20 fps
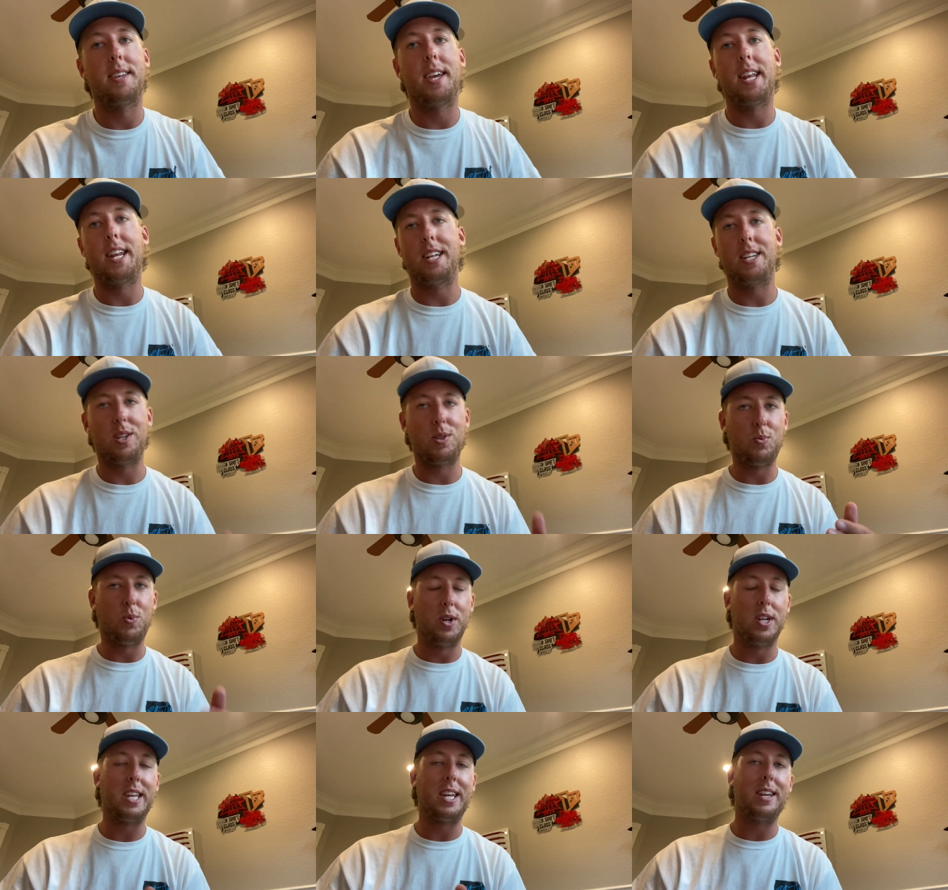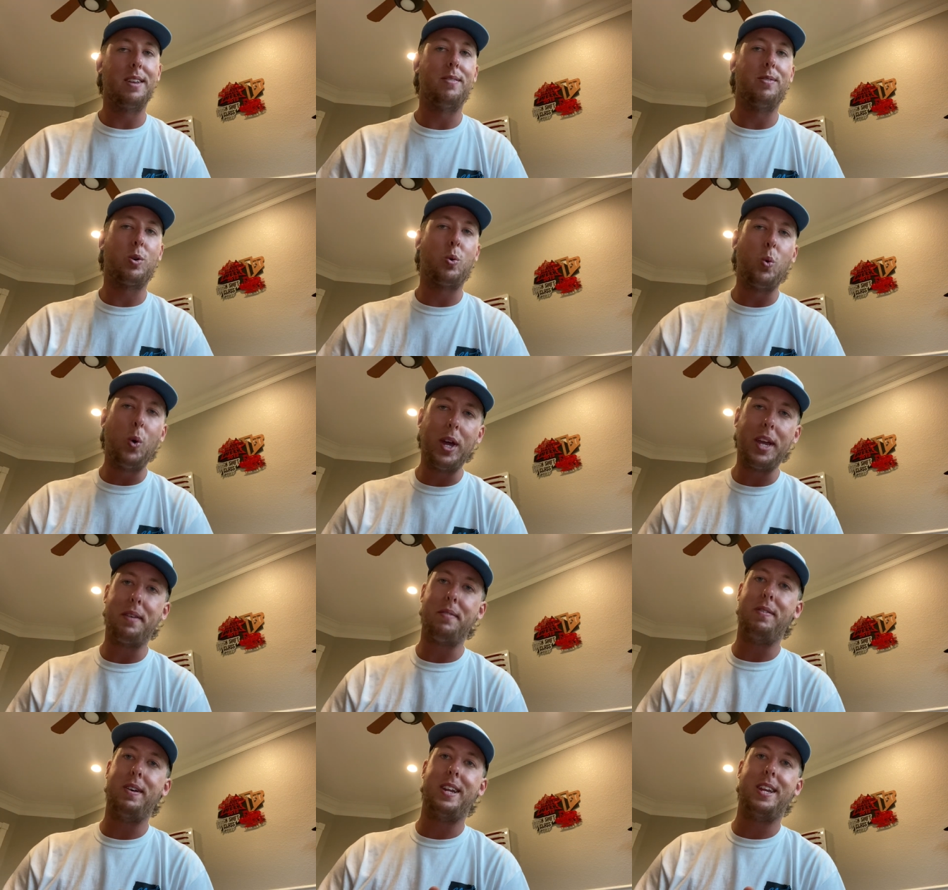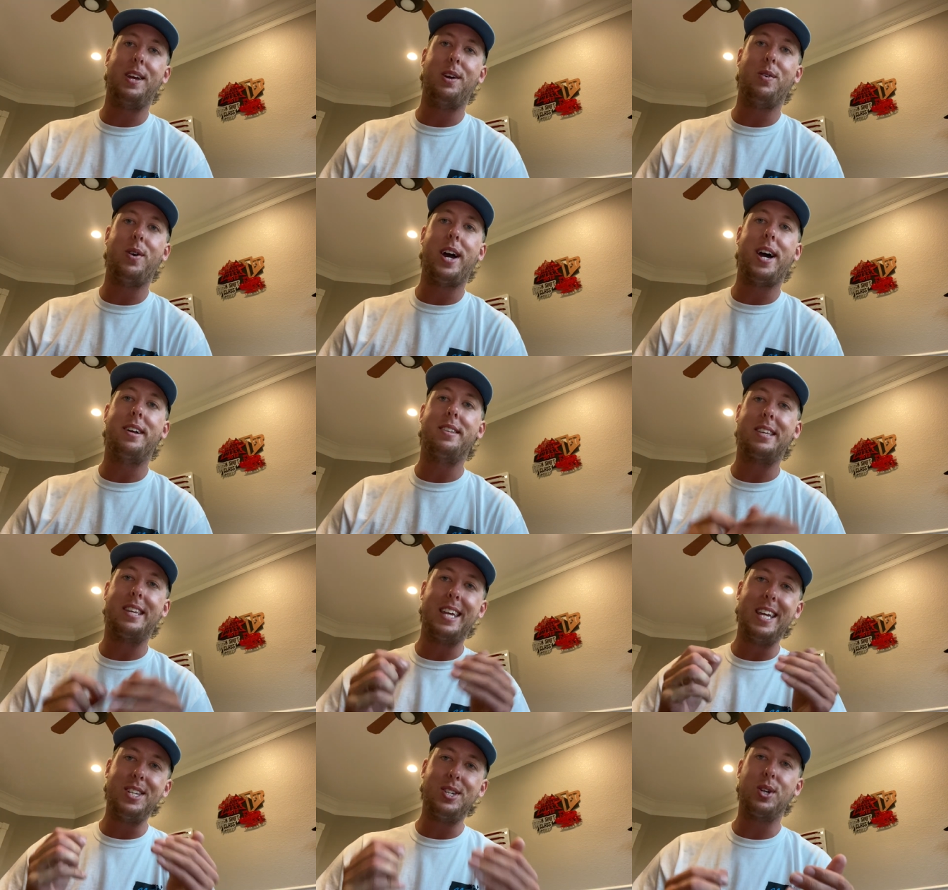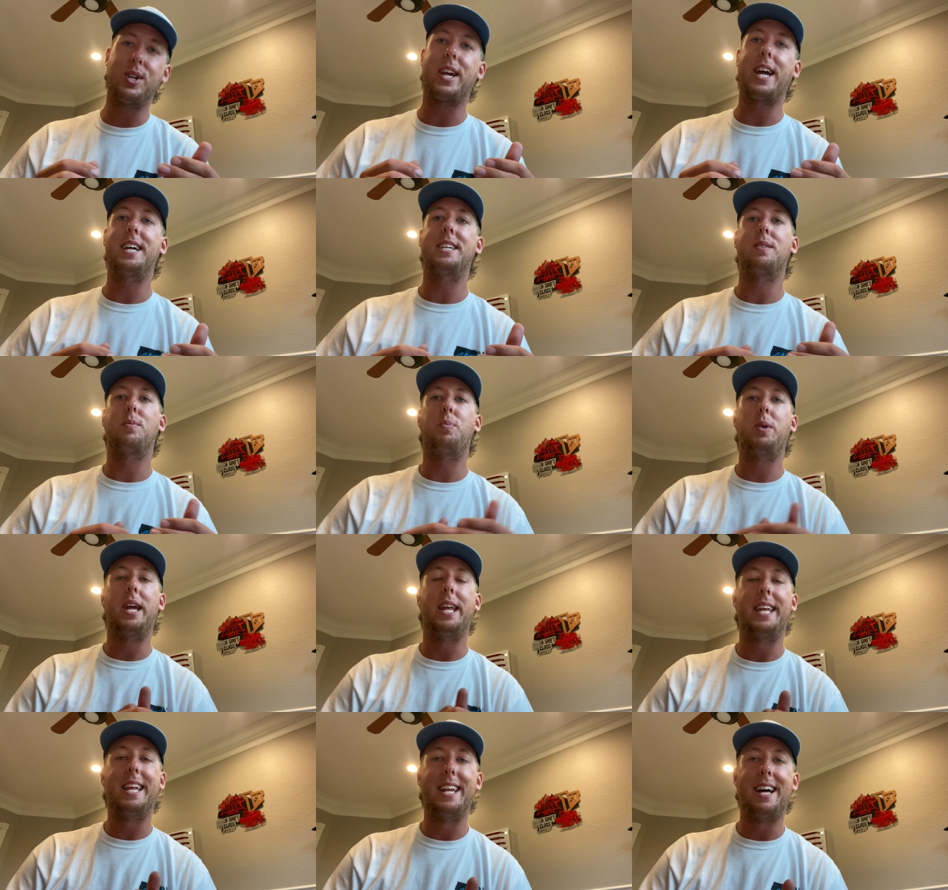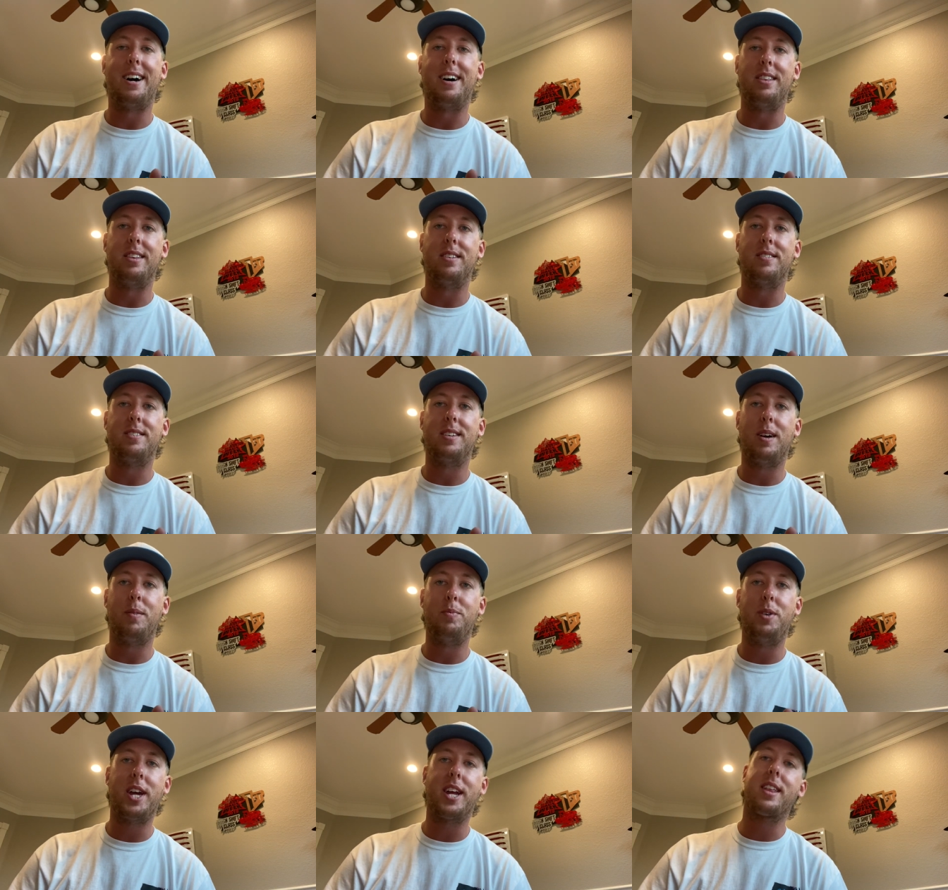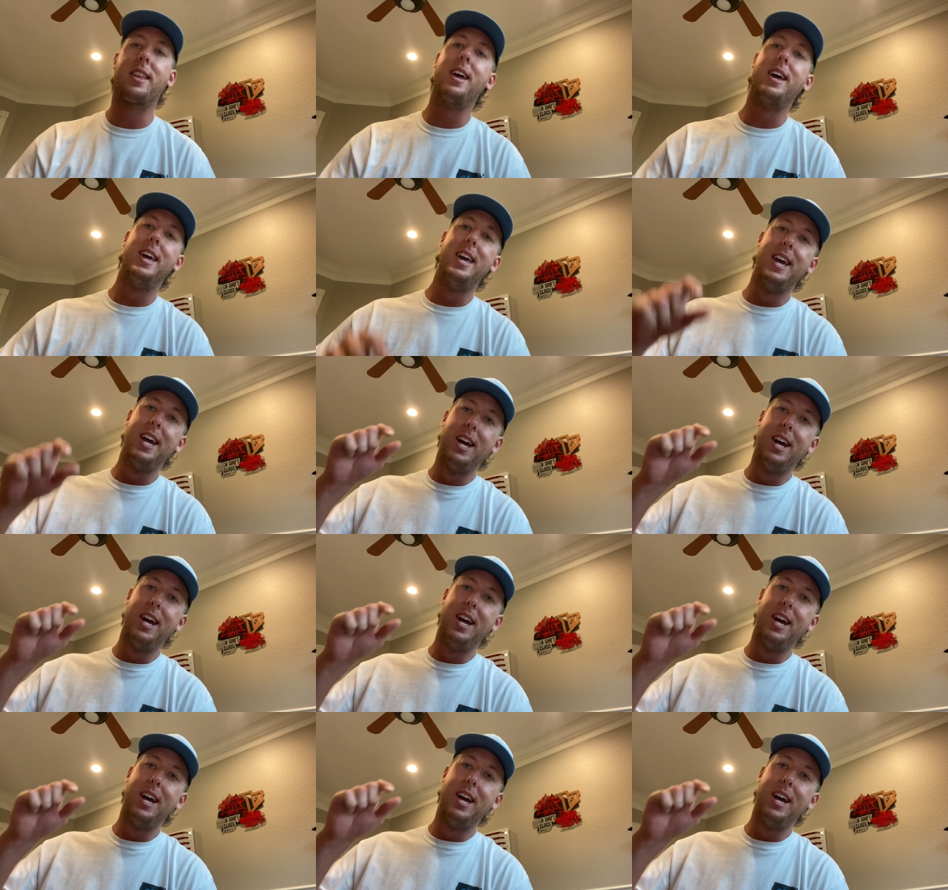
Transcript: And I just want to get a quick video out to get your guys' opinion on the subject.